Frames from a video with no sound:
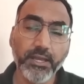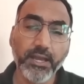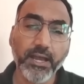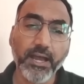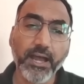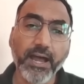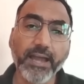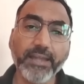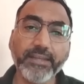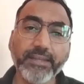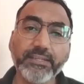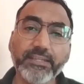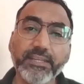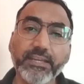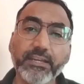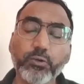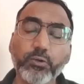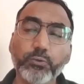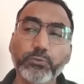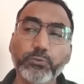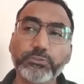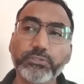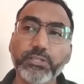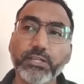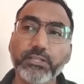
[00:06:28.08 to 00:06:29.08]
High-tech
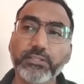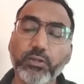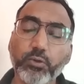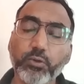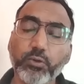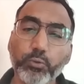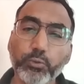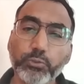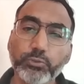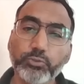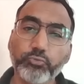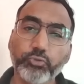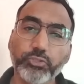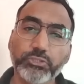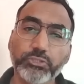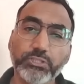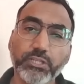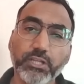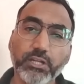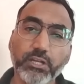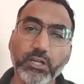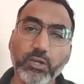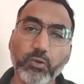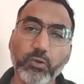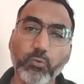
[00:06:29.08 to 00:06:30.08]
roles are the roles which
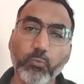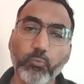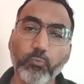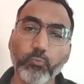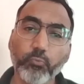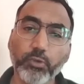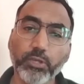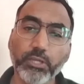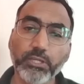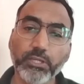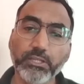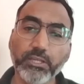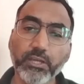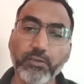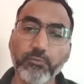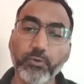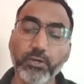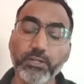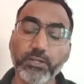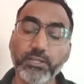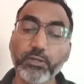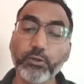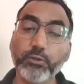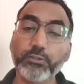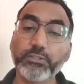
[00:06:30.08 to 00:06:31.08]
are either
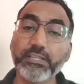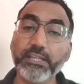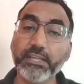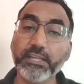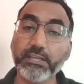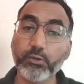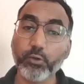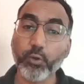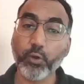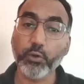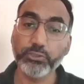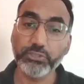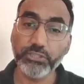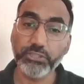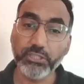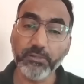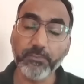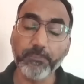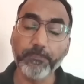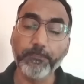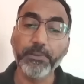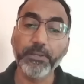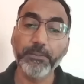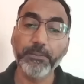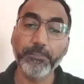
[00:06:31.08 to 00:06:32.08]
working on the technology,
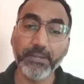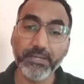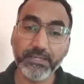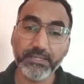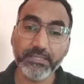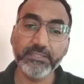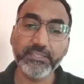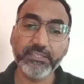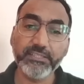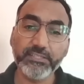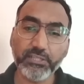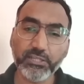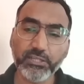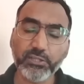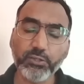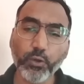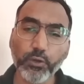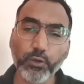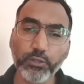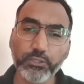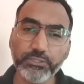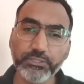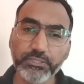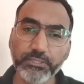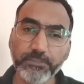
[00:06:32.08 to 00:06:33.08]
implementing the
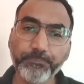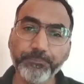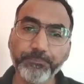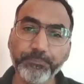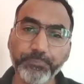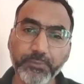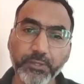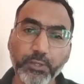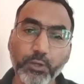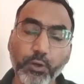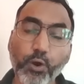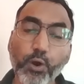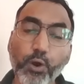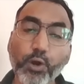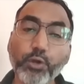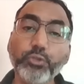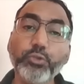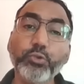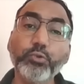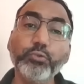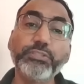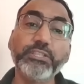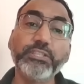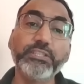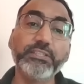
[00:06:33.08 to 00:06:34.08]
technology, or
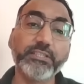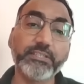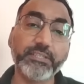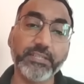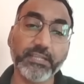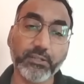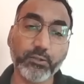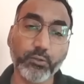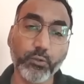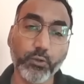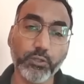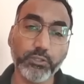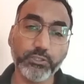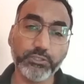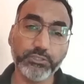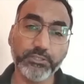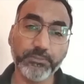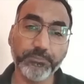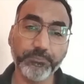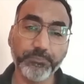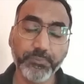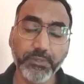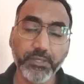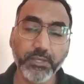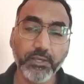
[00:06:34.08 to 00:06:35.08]
using the technology.
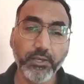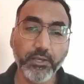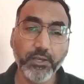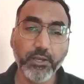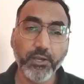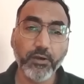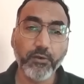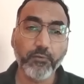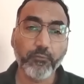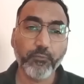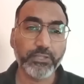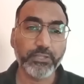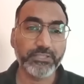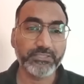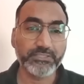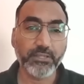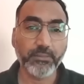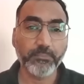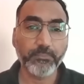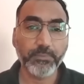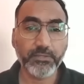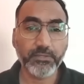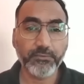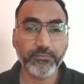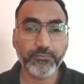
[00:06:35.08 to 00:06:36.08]
For
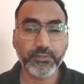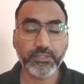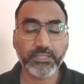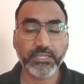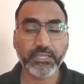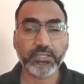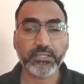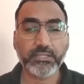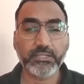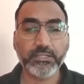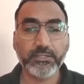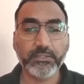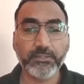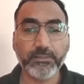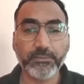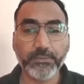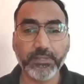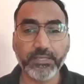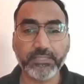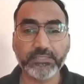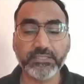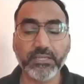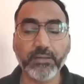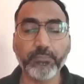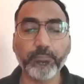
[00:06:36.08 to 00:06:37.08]
example, if we take an
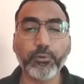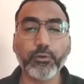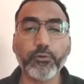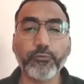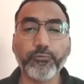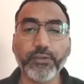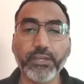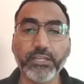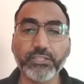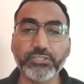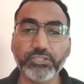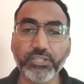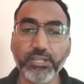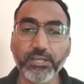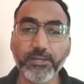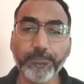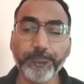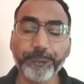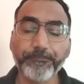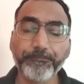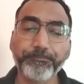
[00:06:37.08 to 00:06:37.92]
example of HR,